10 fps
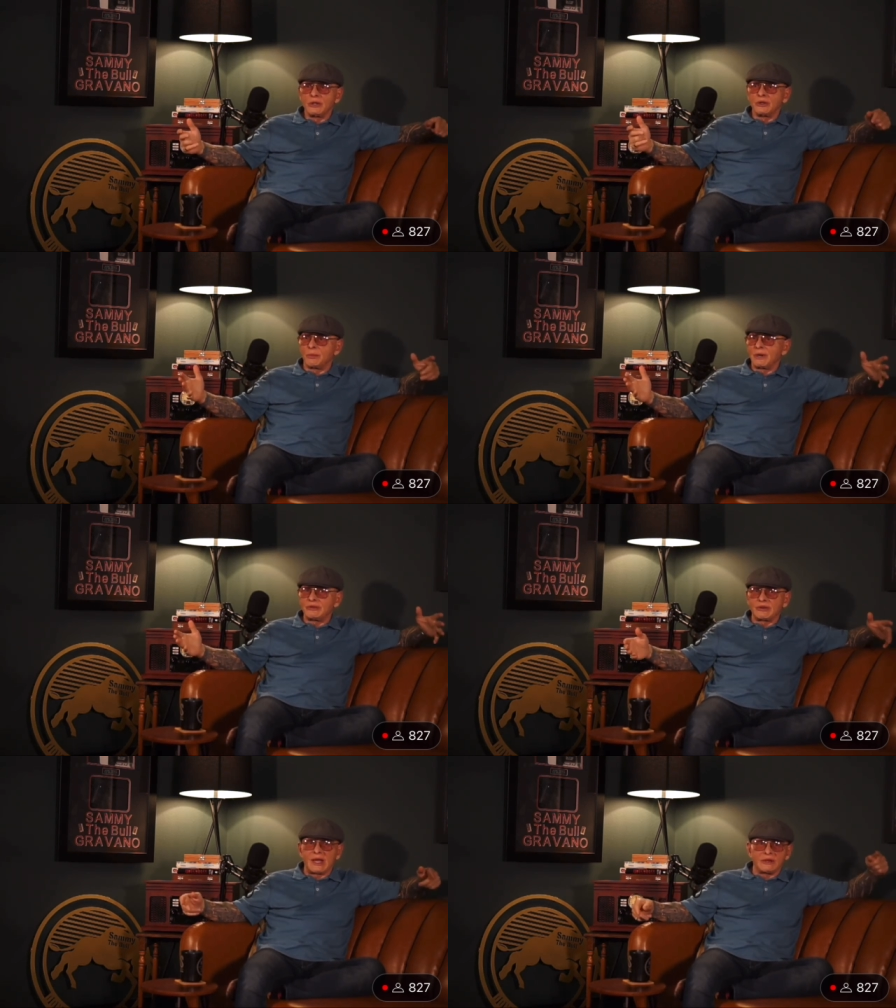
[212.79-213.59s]
Nobody's
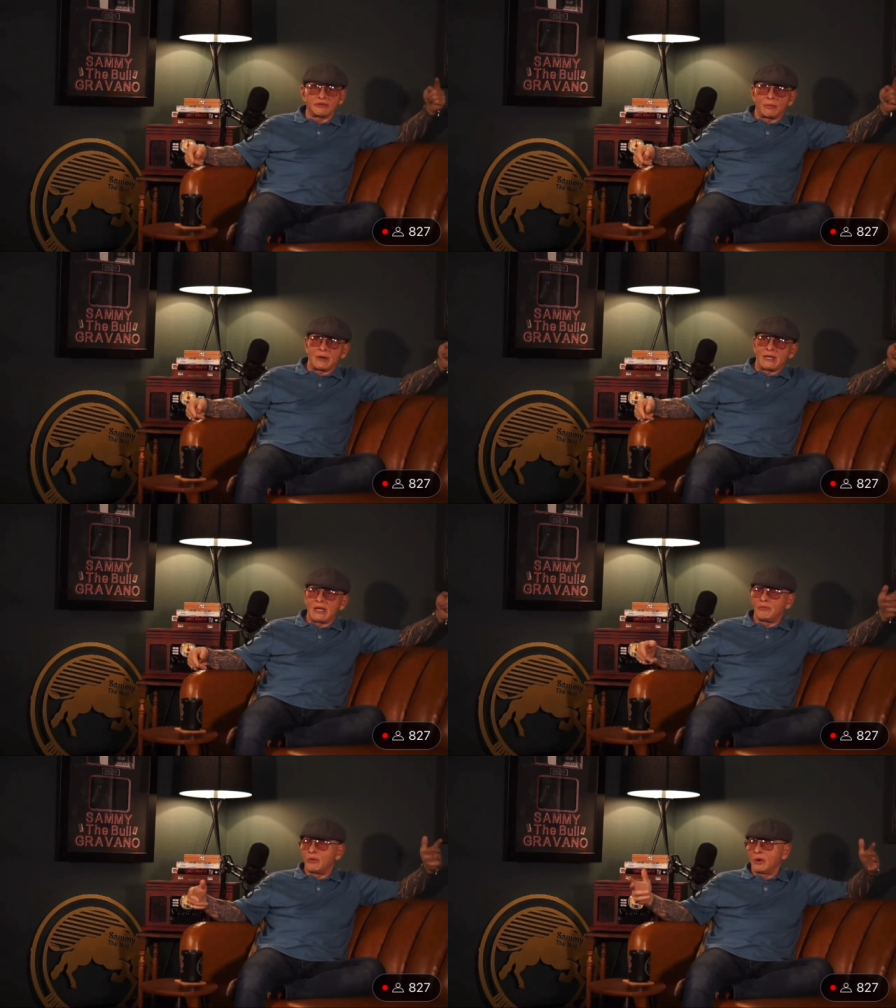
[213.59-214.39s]
saying somebody
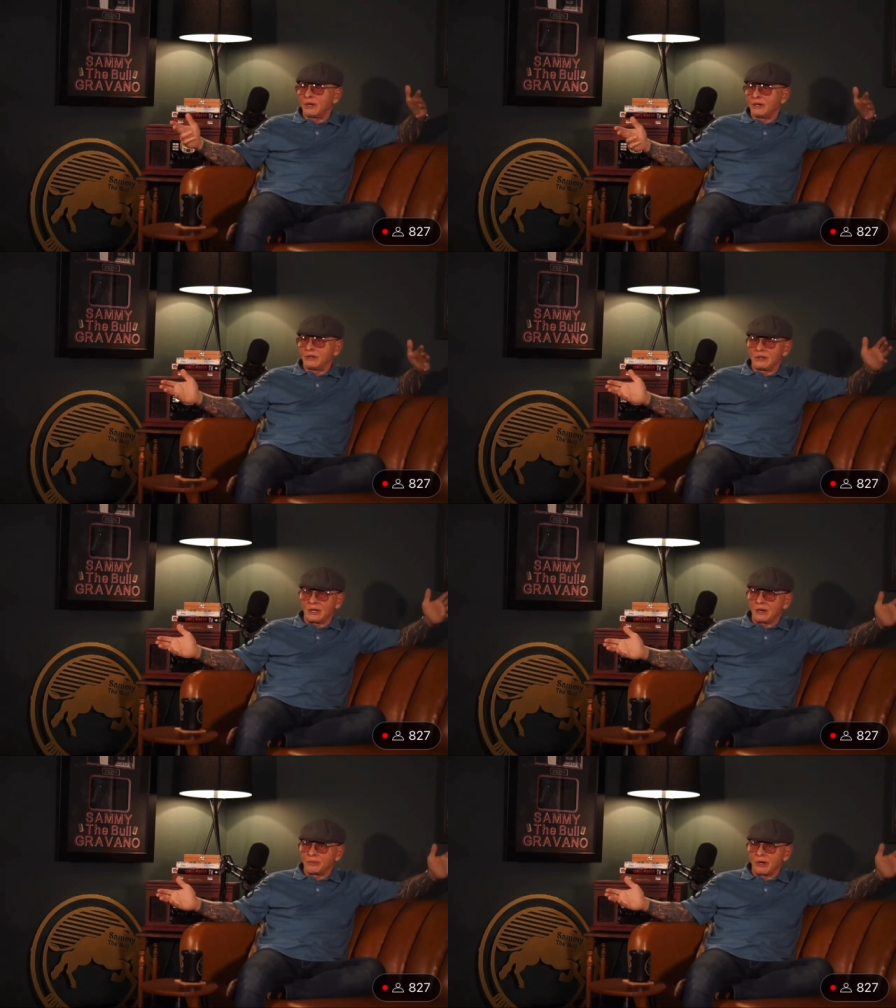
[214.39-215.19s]
gave more than
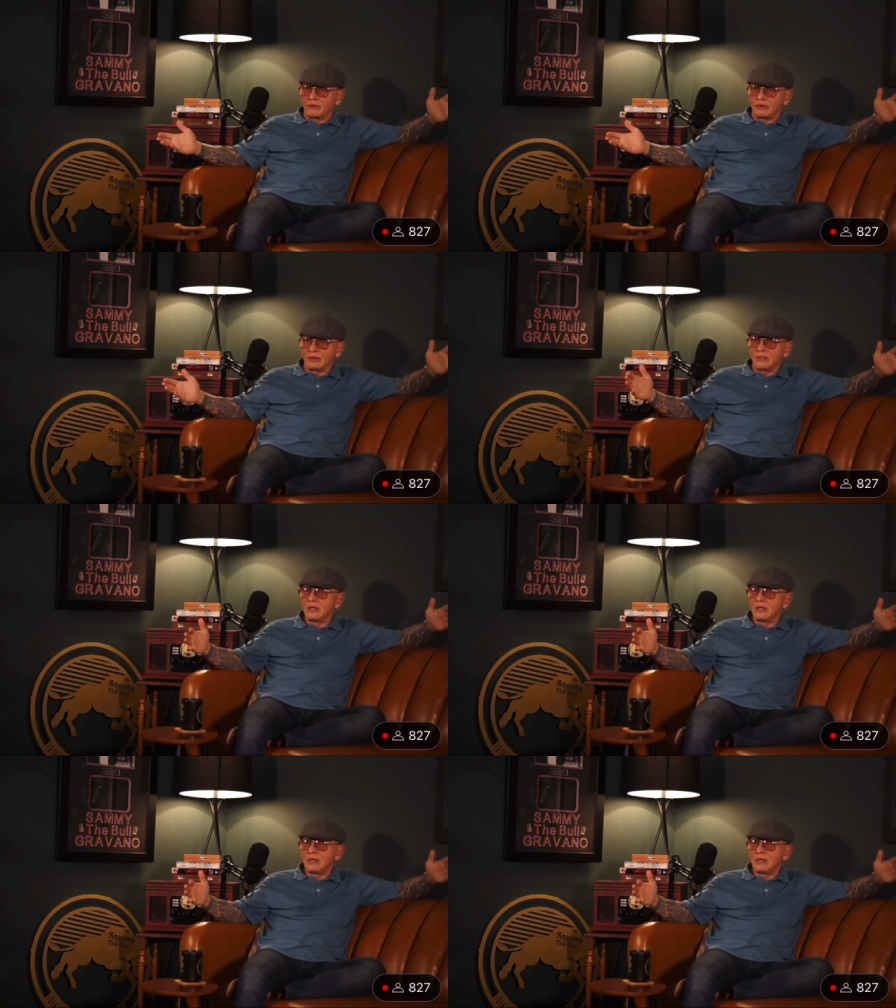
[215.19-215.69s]
another person.